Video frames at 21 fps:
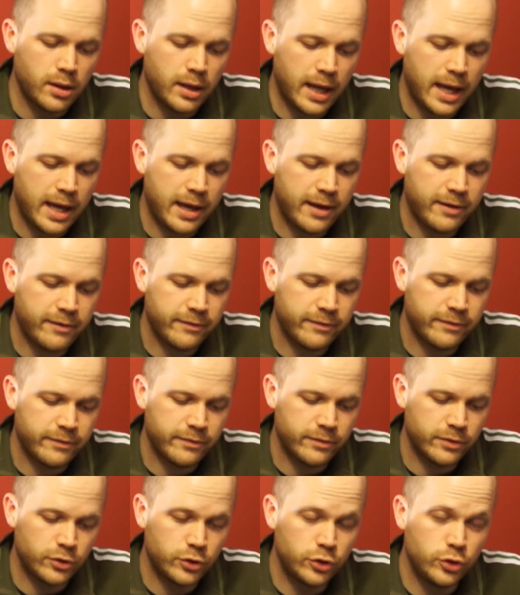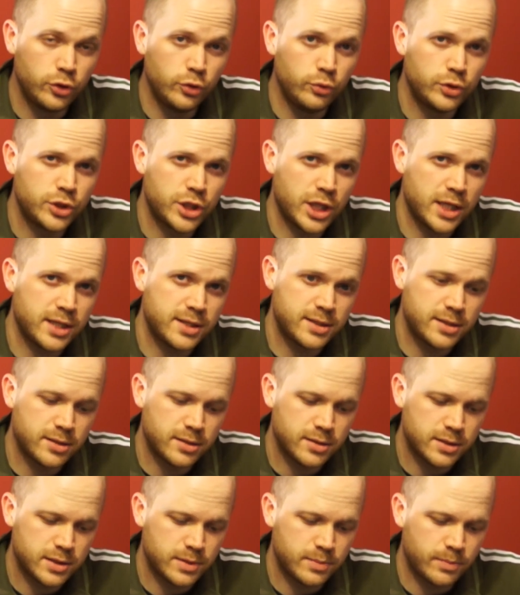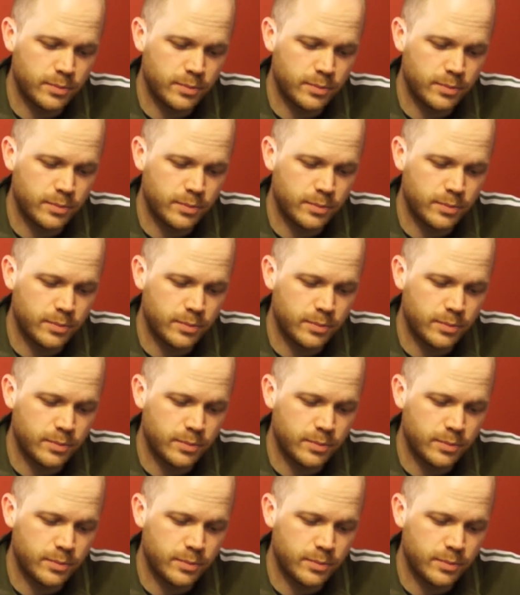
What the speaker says: have 2 chances